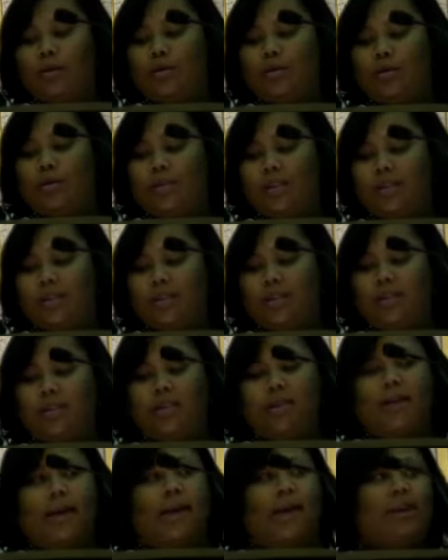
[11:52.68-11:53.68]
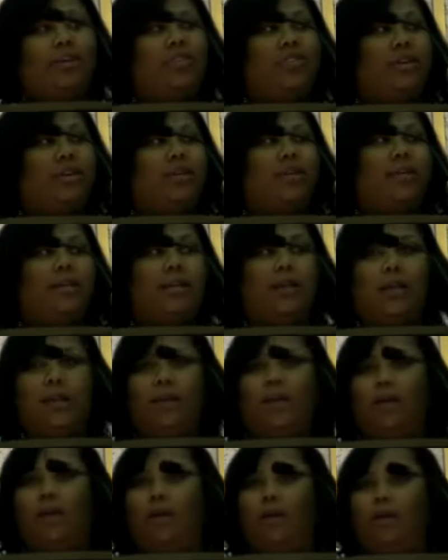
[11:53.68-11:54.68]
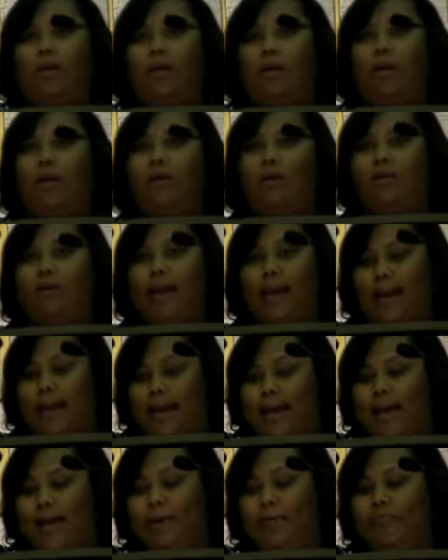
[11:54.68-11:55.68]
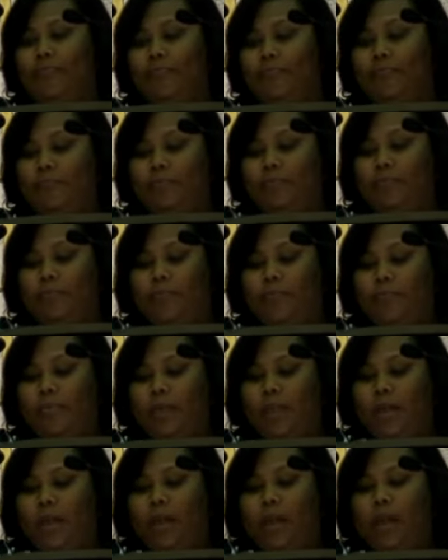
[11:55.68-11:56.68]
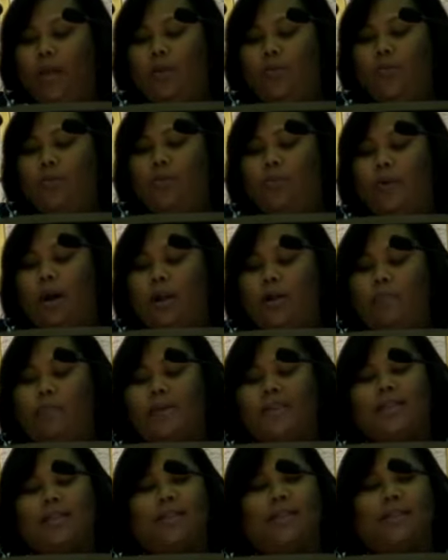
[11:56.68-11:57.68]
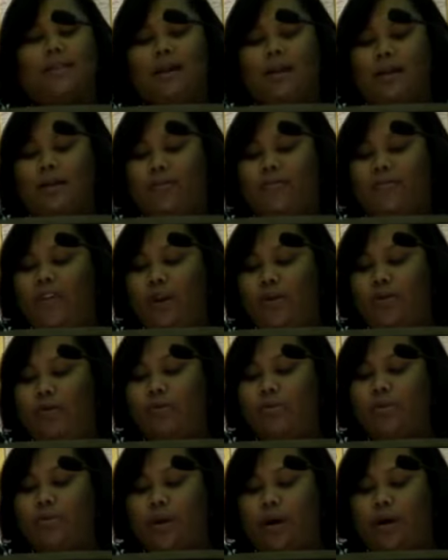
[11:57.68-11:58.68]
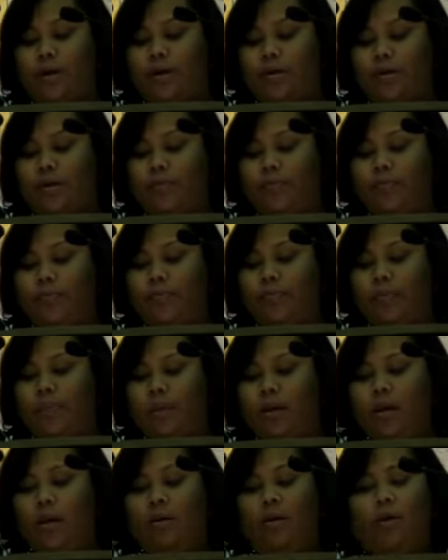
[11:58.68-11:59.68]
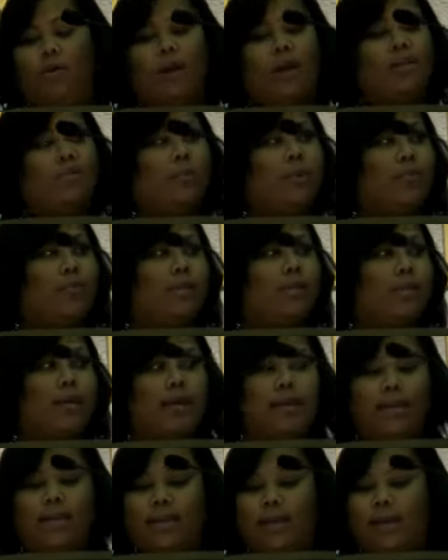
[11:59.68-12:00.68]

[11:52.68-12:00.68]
So this is not just any old guy. He was brought up as the son of Pharaoh's daughter, or as we would say